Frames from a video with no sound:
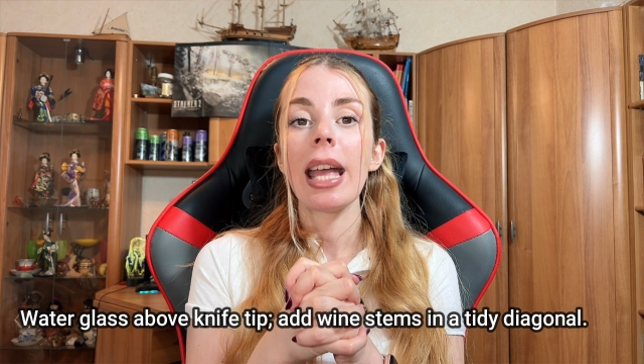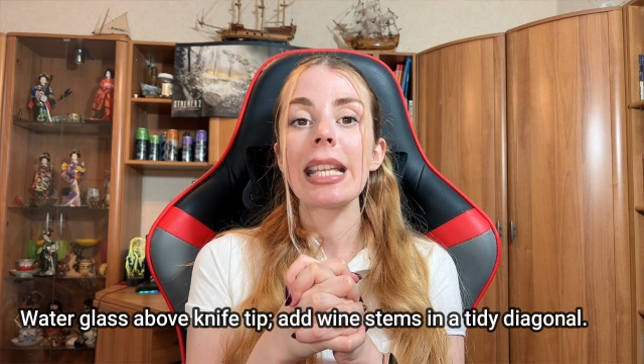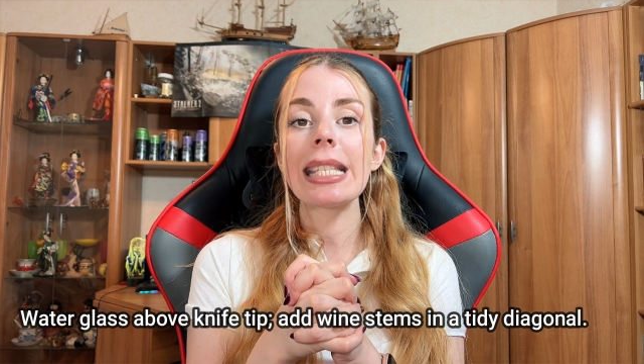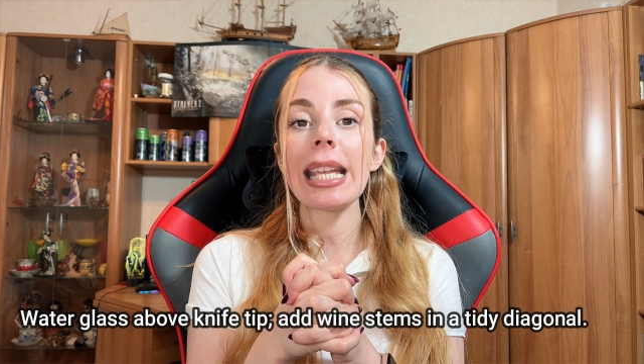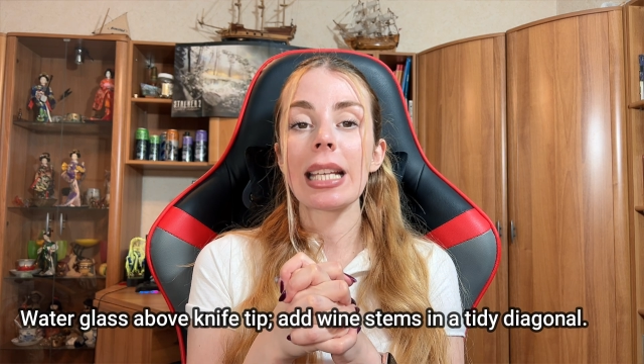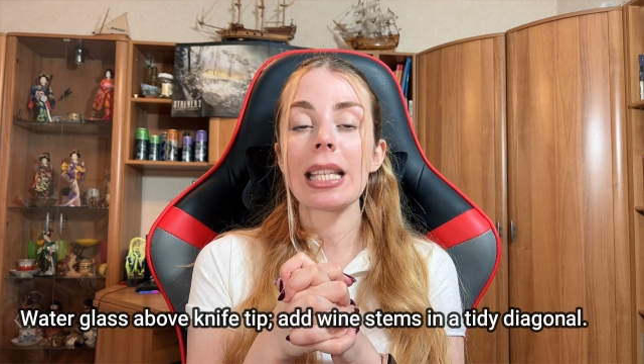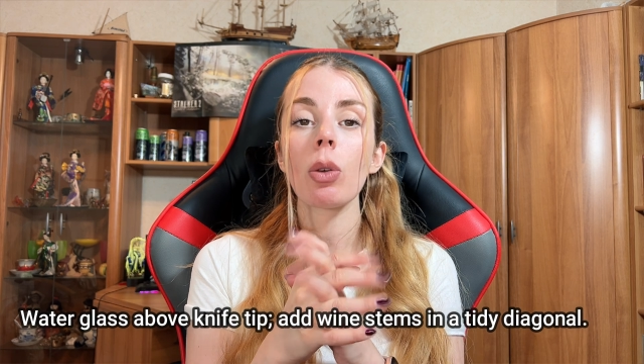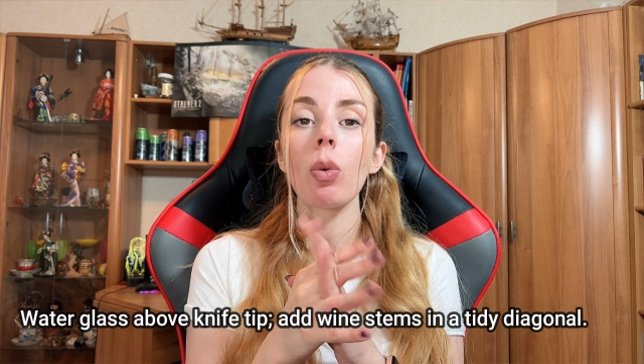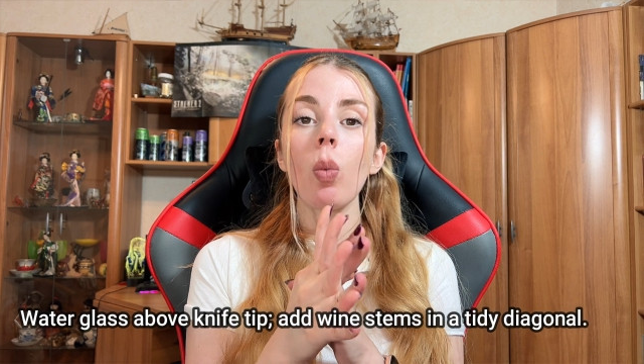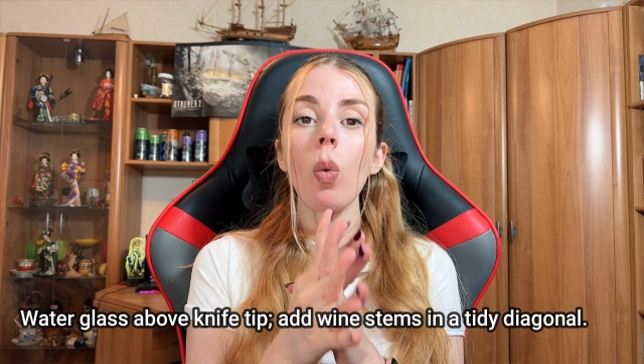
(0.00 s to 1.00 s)

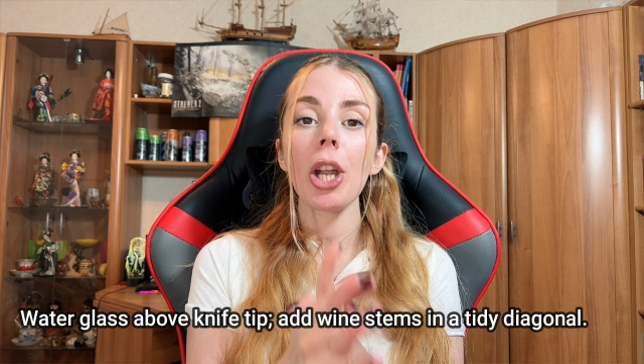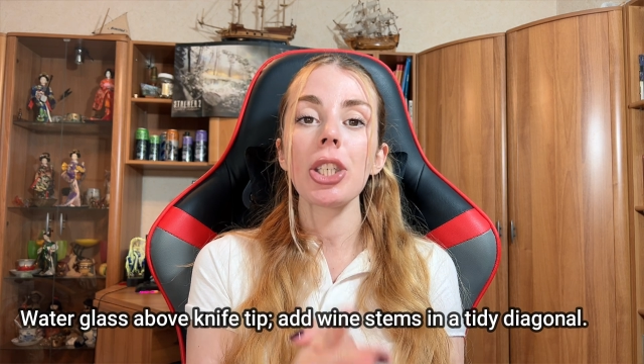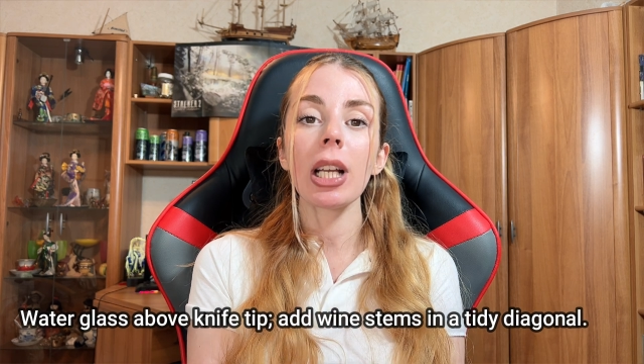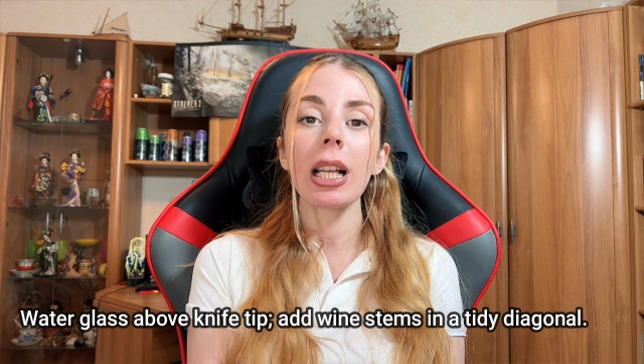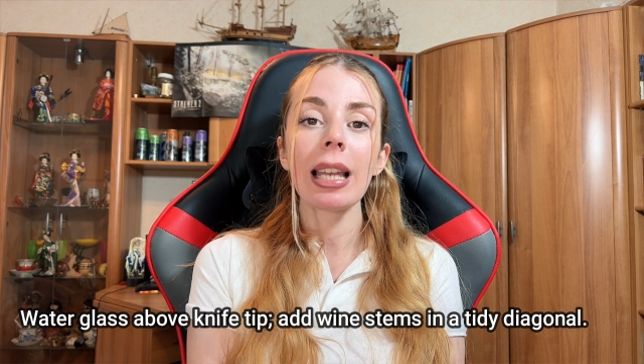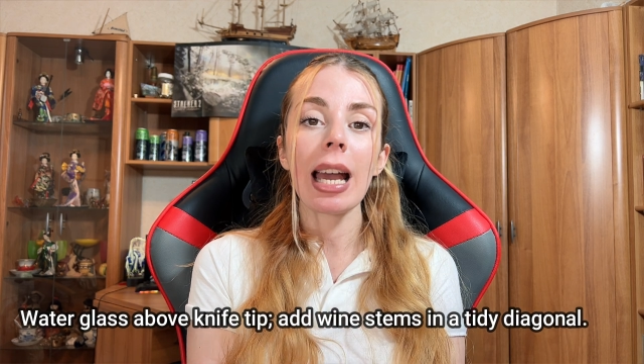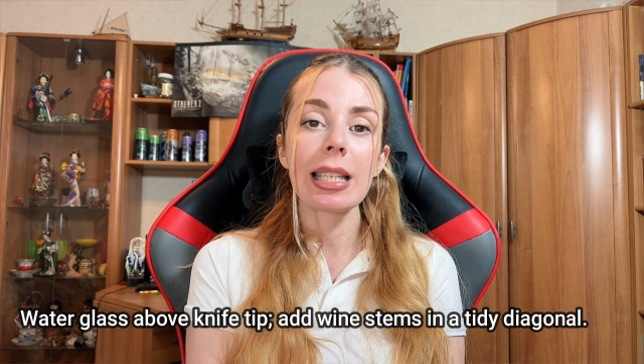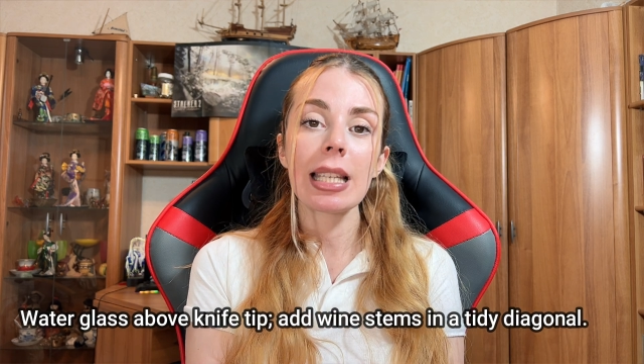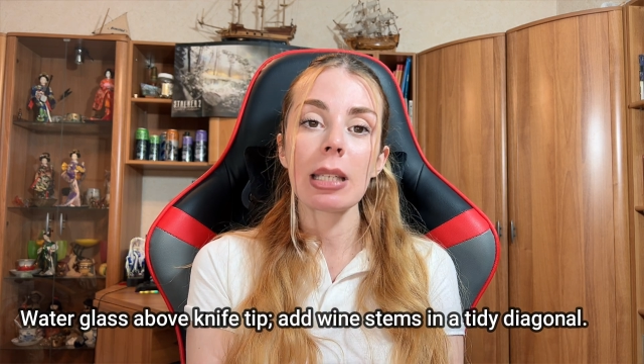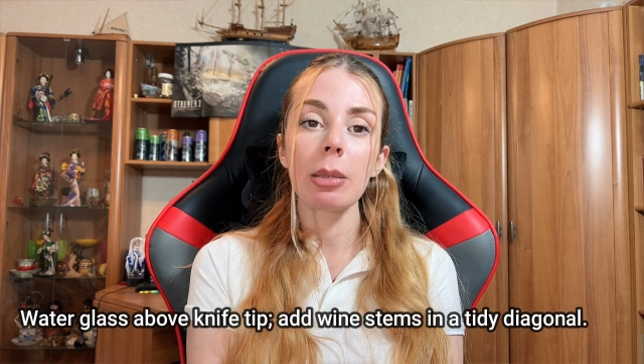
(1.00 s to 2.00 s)
6. Water
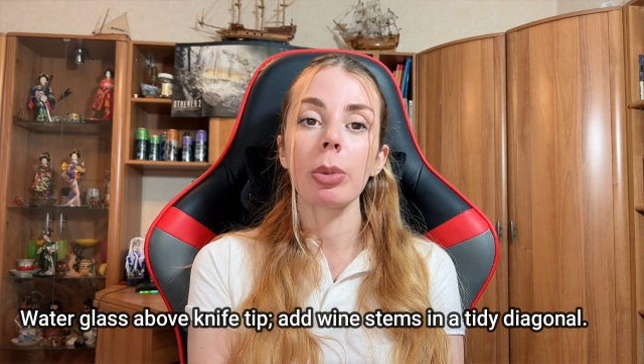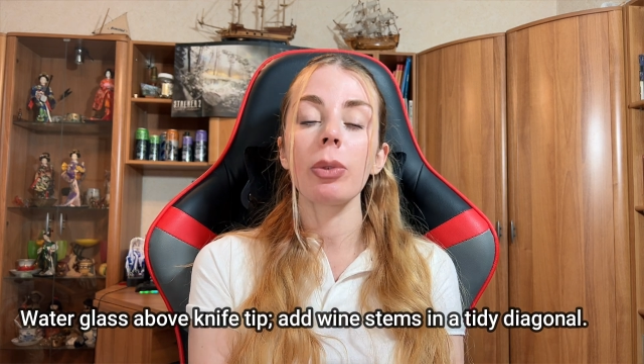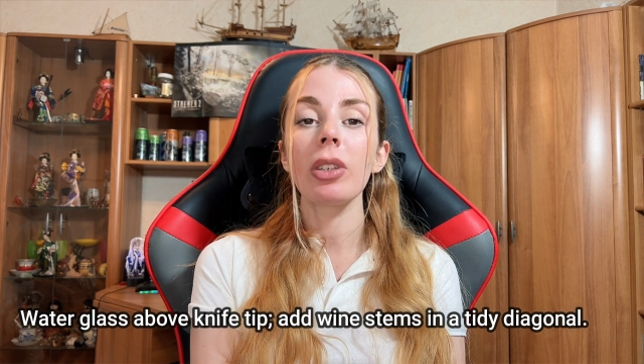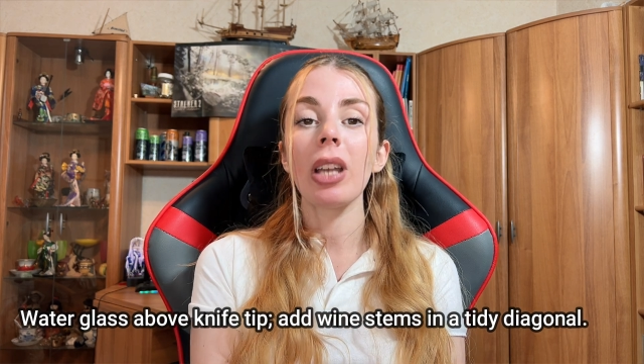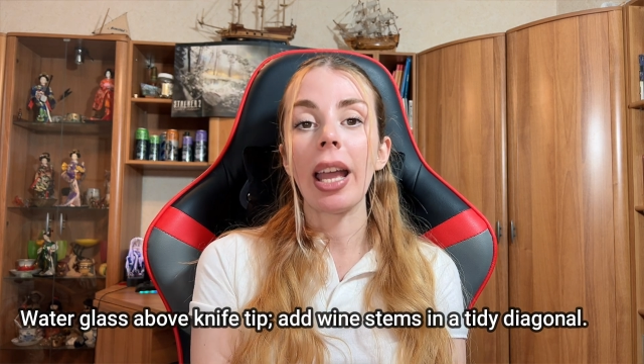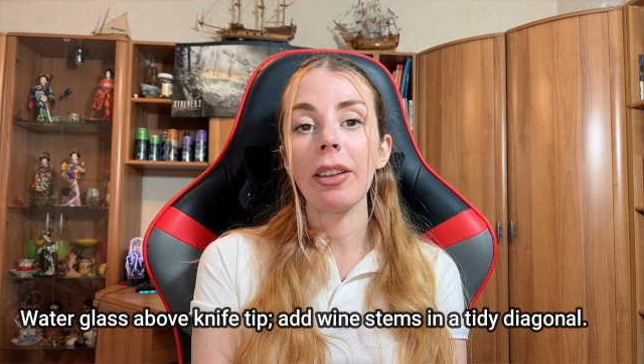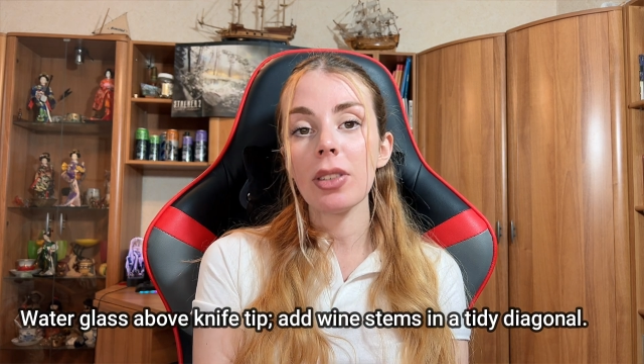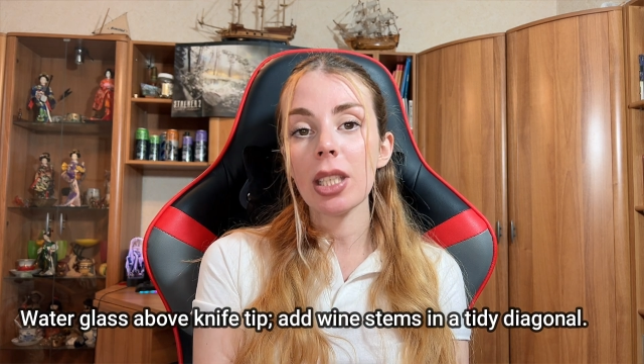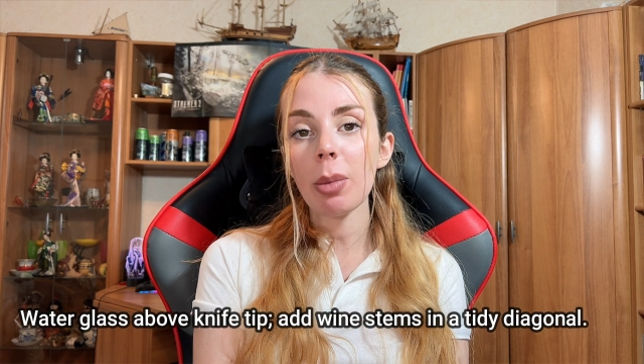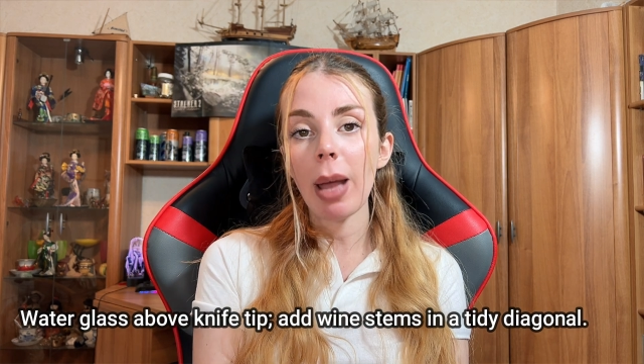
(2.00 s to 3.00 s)
glasses above
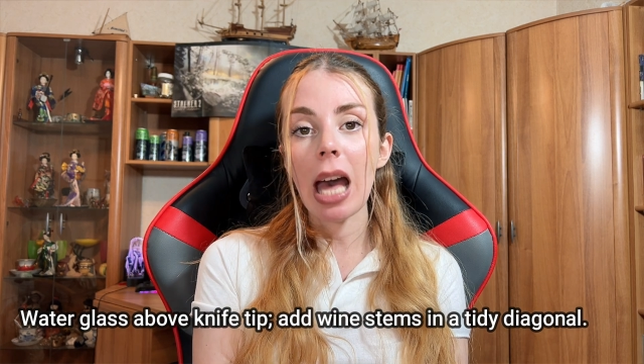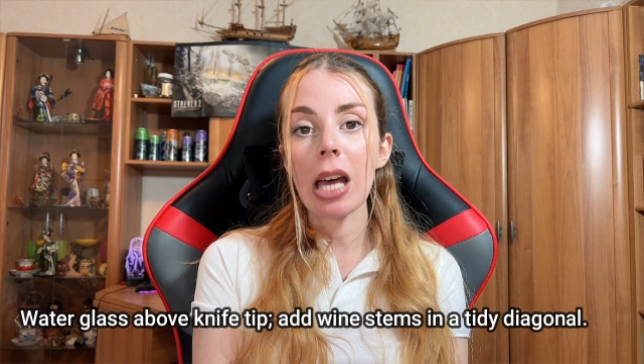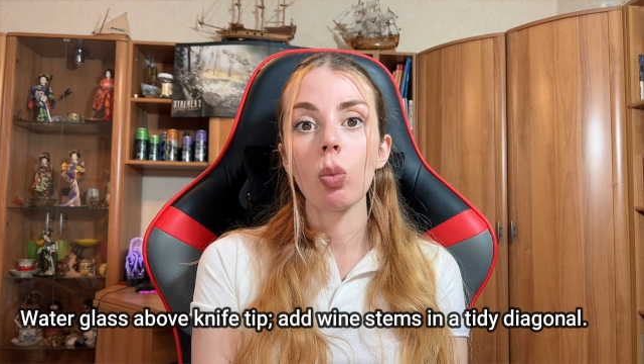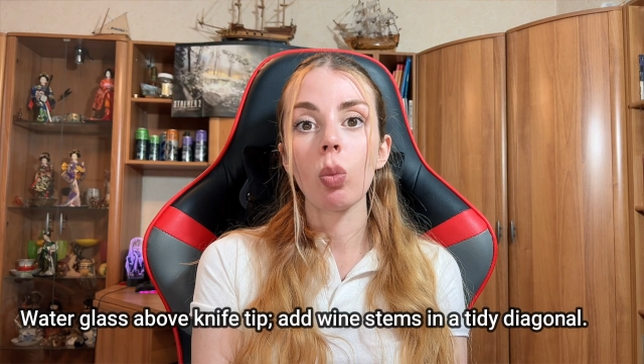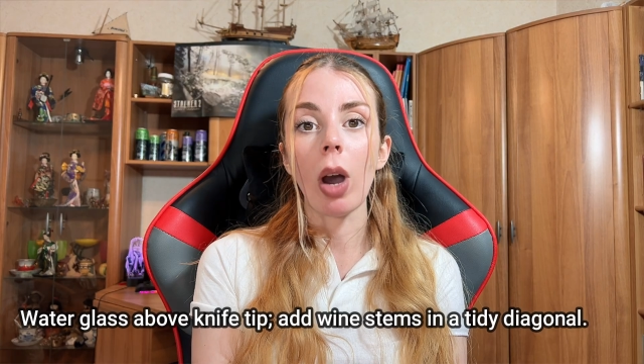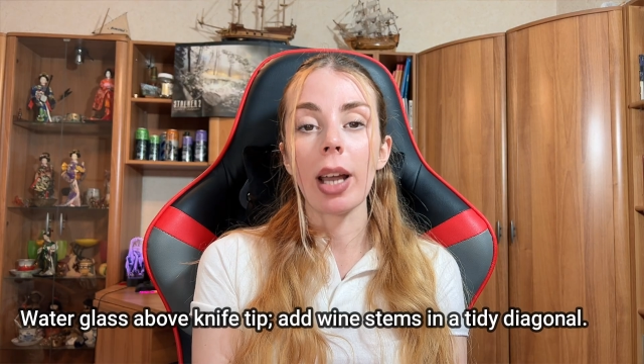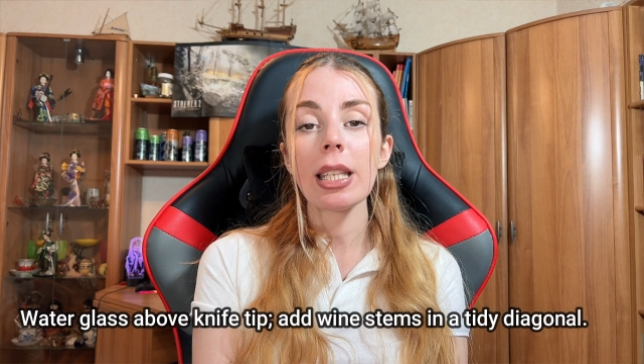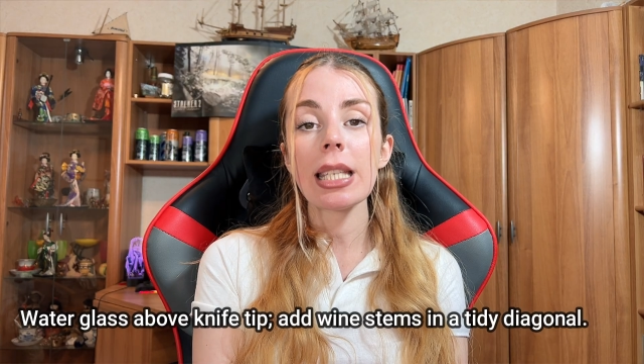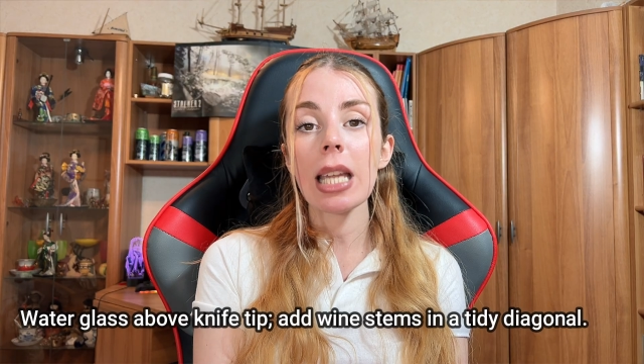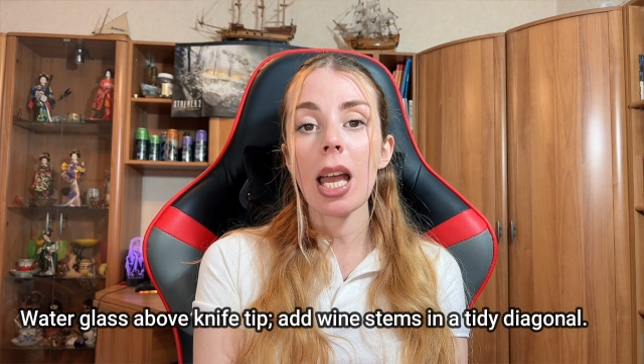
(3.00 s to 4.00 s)
knife tip, add
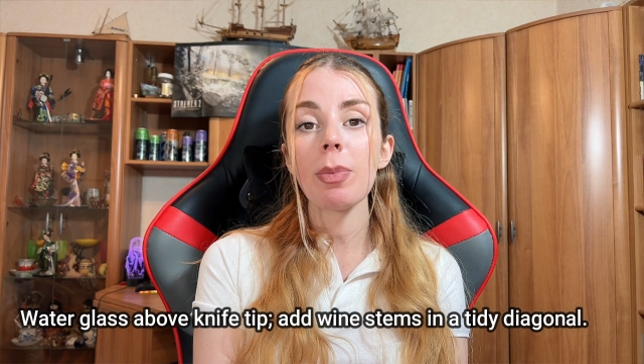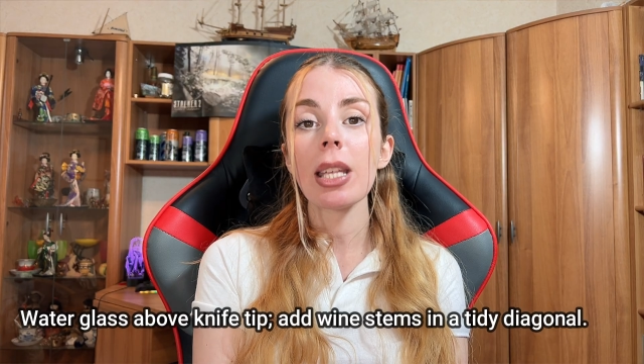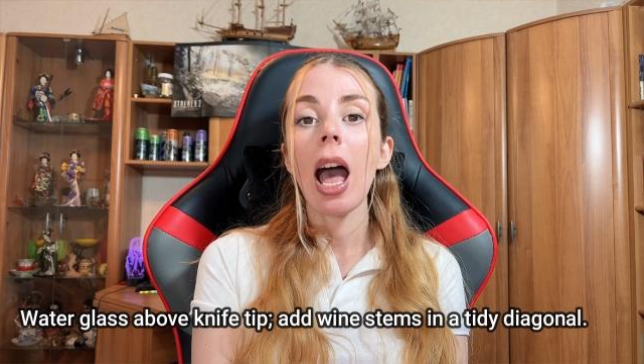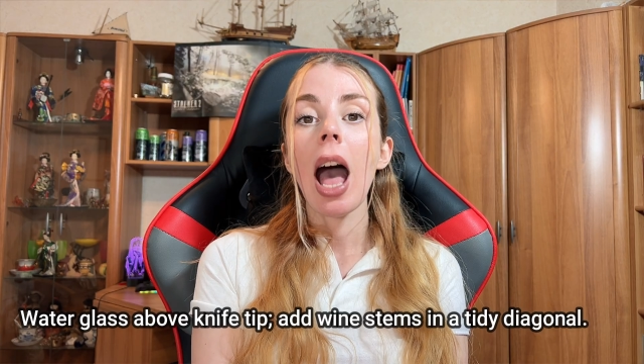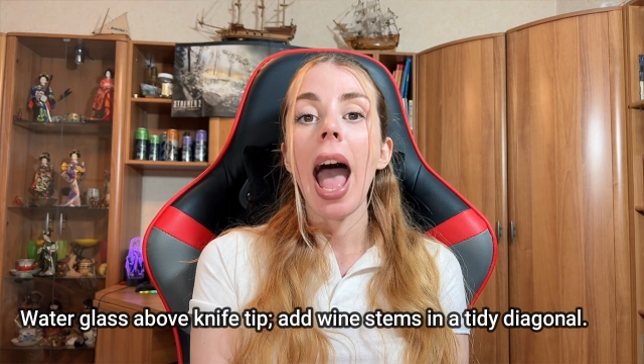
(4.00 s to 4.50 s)
wine stems